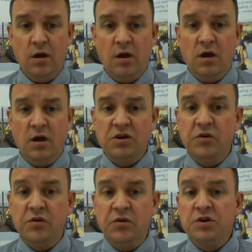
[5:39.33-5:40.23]
So the
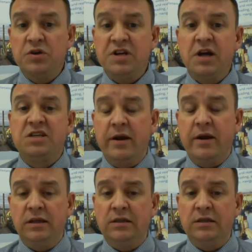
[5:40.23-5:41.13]
Broads are
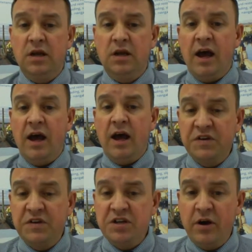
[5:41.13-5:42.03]
tidal, and with
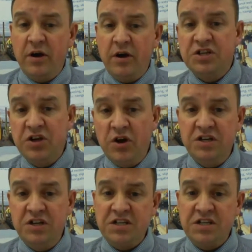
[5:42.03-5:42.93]
tidal surge
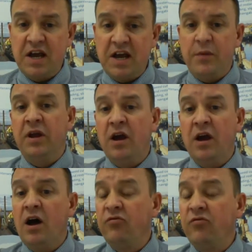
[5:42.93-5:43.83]
events happening at
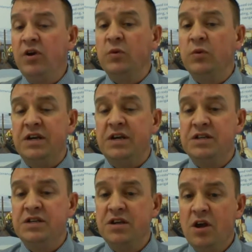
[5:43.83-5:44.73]
higher frequencies,
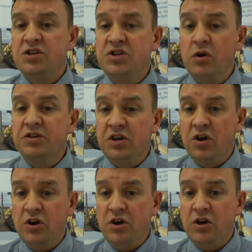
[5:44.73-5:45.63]
salt
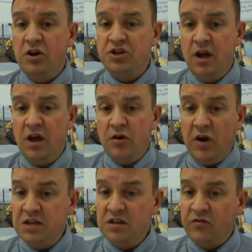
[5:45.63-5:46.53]
incursion
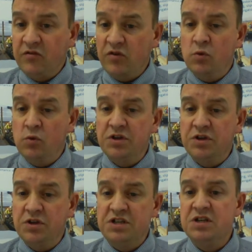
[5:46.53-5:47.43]
into the freshwater
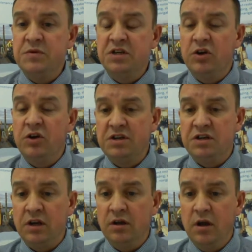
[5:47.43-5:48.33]
system is increasing.
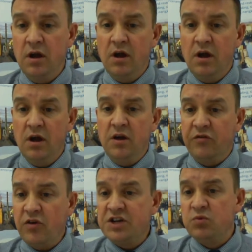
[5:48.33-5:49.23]
The
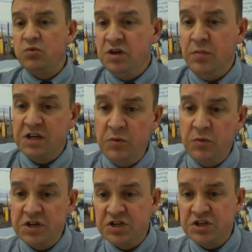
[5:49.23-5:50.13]
freshwater mixing with
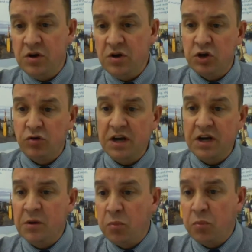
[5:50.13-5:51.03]
salt is creating a
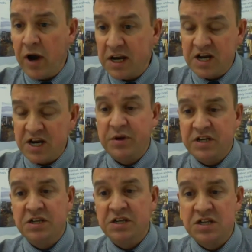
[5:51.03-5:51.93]
brackish habitat
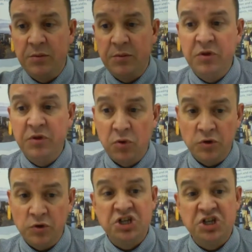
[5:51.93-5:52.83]
in some of the
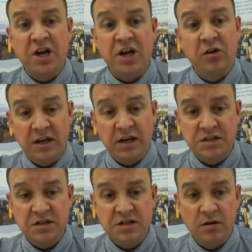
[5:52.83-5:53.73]
Broads and shallow lakes.